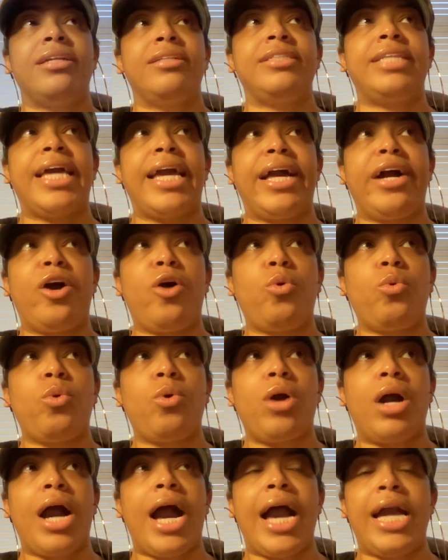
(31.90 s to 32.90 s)
Now,
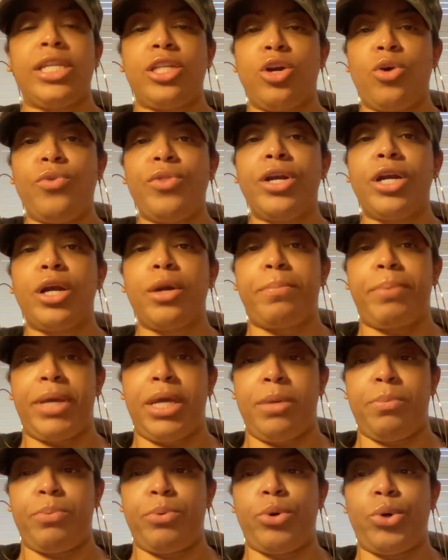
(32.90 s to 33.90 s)
I know there are
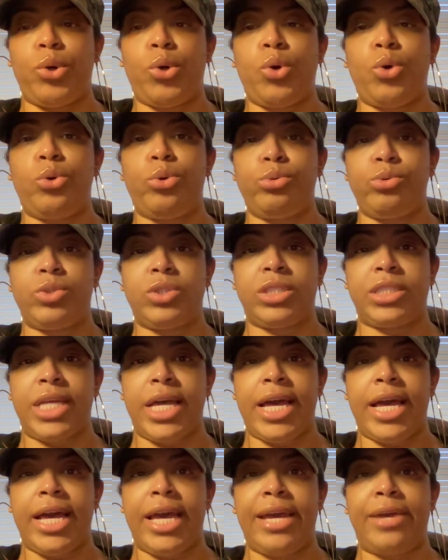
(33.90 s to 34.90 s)
people who
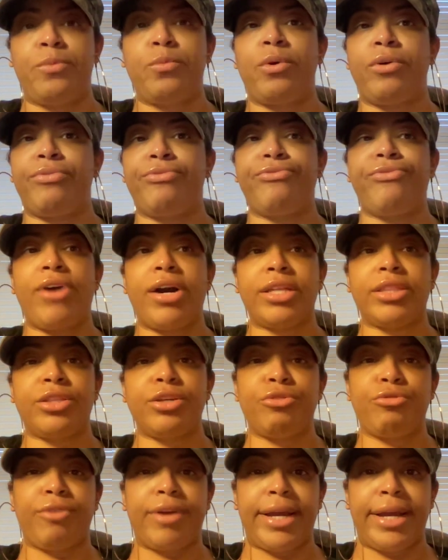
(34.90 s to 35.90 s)
say, "Well, fuck
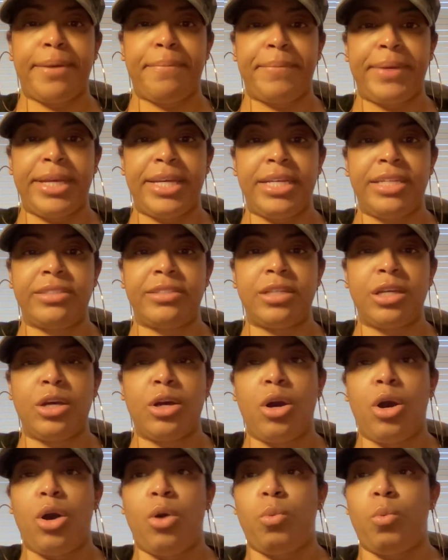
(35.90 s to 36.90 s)
the Grammys.
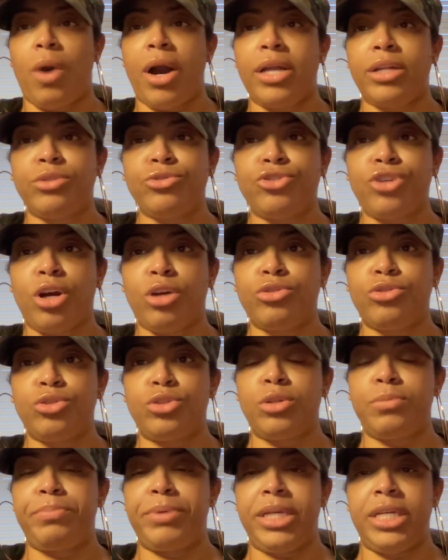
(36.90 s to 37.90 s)
Why don't y'all
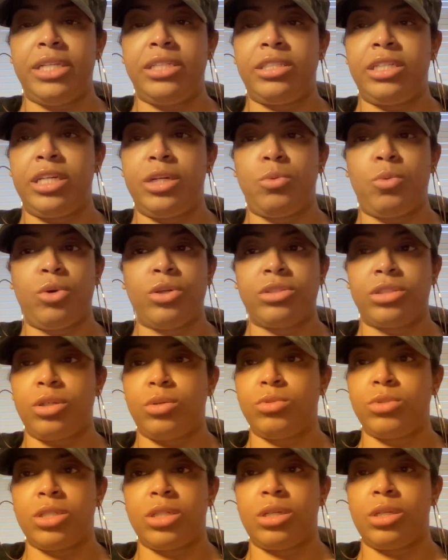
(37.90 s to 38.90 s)
do the BET Awards?
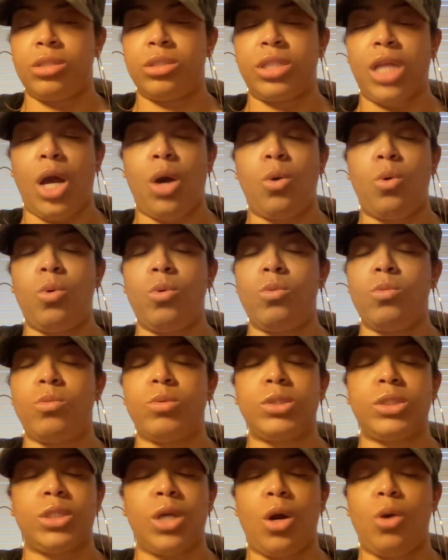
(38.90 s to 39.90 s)
Don't don't
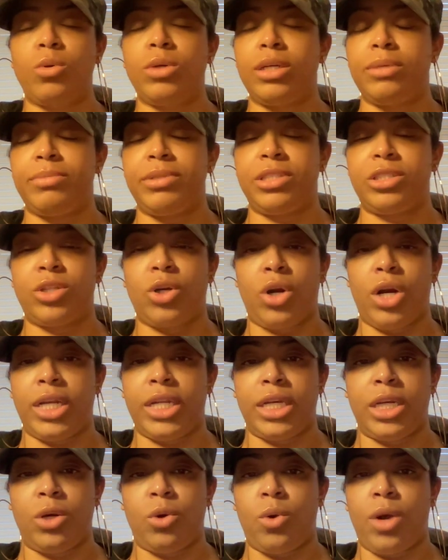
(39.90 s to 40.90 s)
don't get me
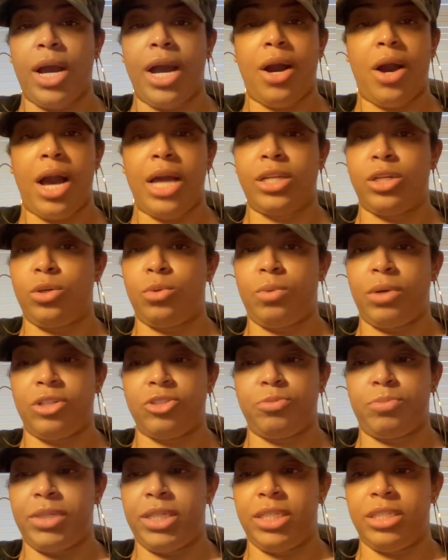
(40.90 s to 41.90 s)
started on how I don't
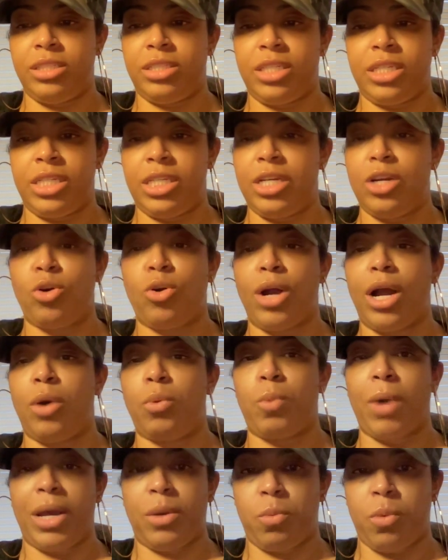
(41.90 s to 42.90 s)
watch BET or how
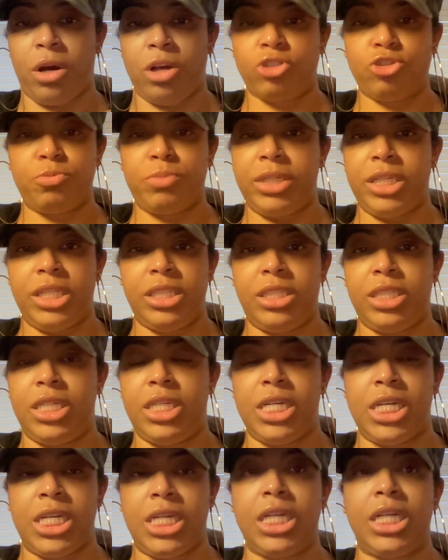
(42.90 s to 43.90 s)
whitewashed BET
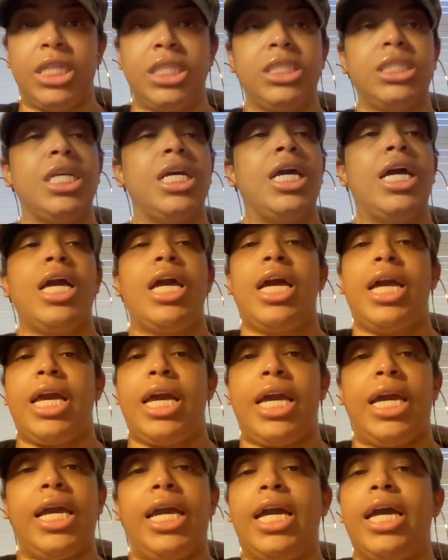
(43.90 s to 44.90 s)
is."
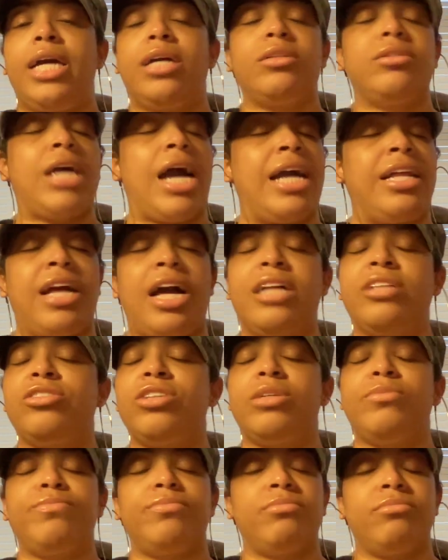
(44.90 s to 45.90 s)
And I I
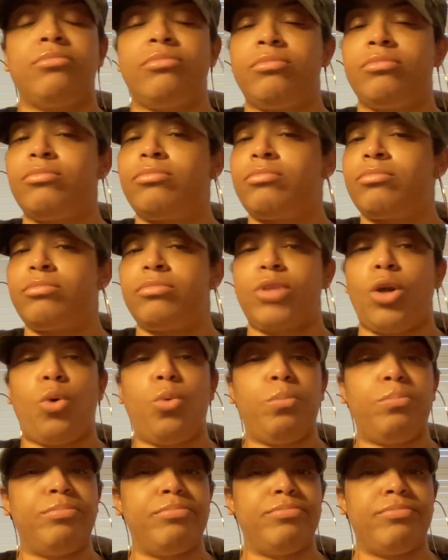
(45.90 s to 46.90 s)
just mm,
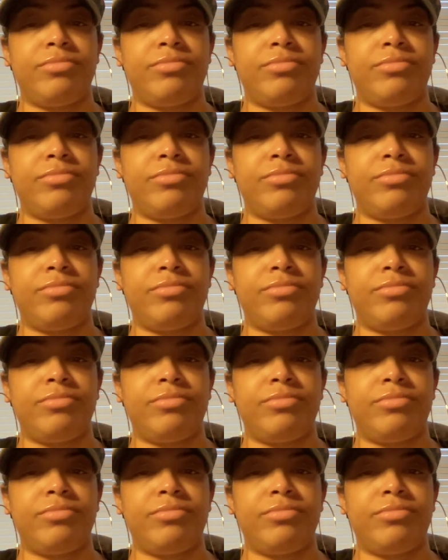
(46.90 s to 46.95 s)
nope.